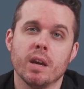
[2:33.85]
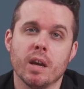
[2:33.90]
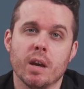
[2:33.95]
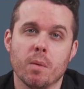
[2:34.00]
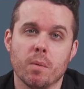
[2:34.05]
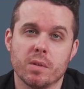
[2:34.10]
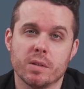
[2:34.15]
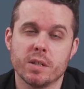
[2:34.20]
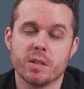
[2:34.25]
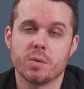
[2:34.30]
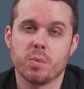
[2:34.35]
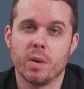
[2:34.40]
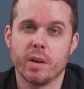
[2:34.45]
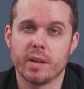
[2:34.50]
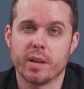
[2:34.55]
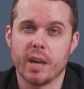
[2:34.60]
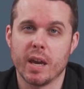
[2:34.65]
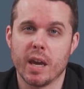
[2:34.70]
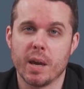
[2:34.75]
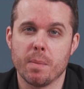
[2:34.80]
And with just
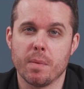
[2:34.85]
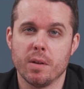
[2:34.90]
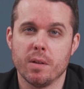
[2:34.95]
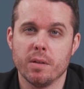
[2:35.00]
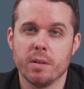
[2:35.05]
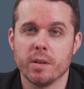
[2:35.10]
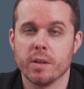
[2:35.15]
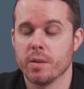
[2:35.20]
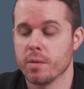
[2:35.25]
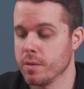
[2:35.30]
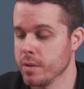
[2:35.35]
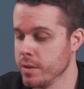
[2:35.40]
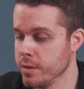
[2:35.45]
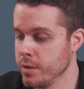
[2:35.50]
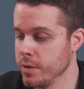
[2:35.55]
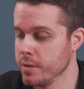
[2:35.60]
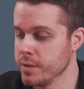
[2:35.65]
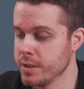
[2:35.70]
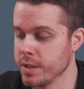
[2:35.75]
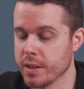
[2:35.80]
one cable, you'll
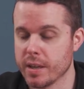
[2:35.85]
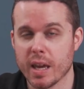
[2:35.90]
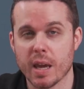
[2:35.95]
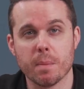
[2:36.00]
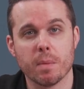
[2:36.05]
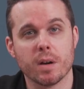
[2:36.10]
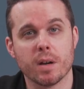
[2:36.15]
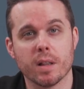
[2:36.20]
reduce the cable